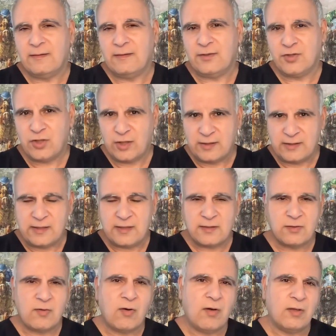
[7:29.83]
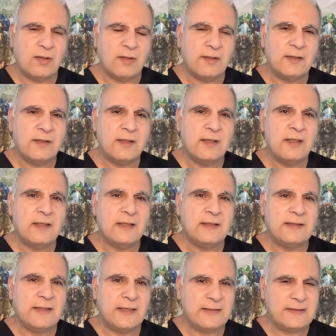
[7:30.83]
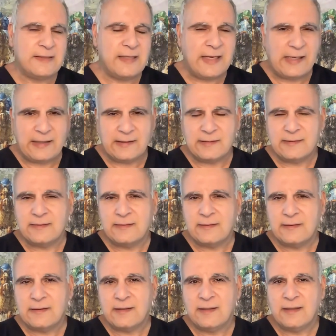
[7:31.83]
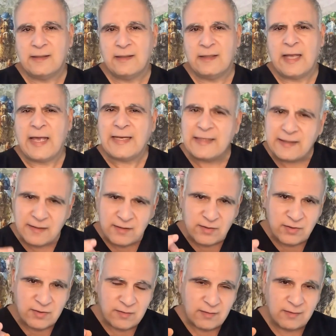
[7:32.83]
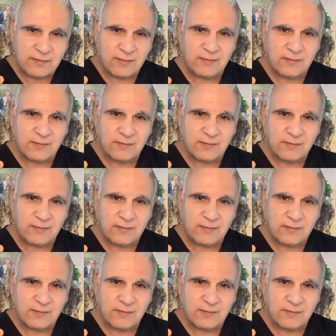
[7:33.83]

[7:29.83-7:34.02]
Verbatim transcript: The Chinese call it dantain. And it is,